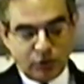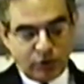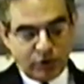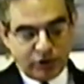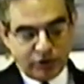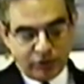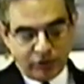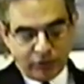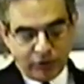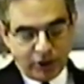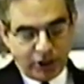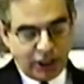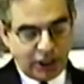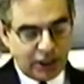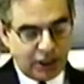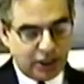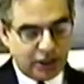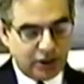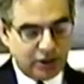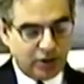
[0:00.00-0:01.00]
Well,
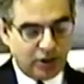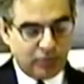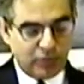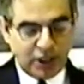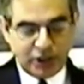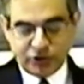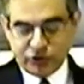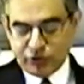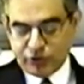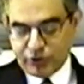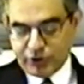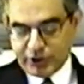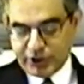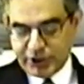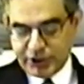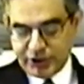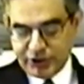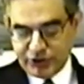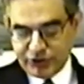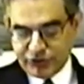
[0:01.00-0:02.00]
my talk
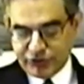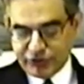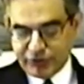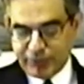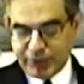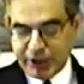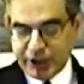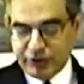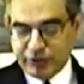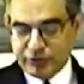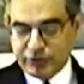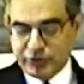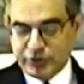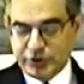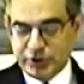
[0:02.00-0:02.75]
is about